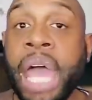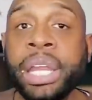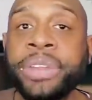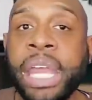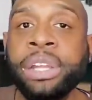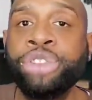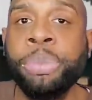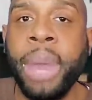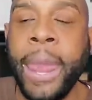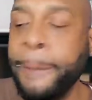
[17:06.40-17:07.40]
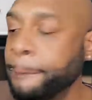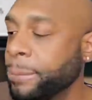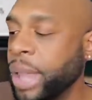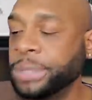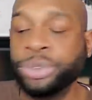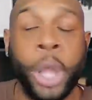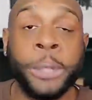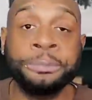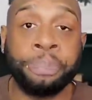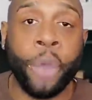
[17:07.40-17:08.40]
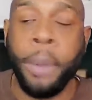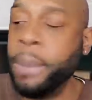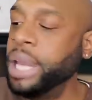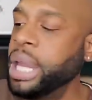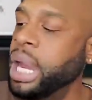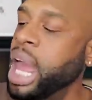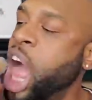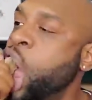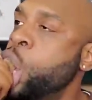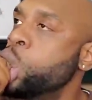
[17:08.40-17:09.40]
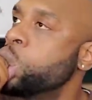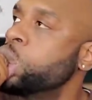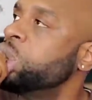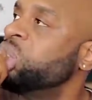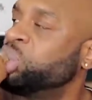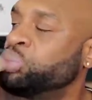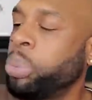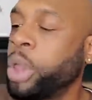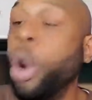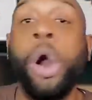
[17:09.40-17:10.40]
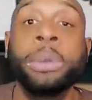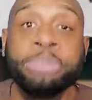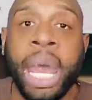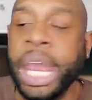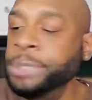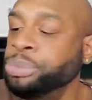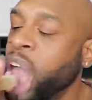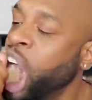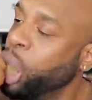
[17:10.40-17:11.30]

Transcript: And the things you may or may not have or may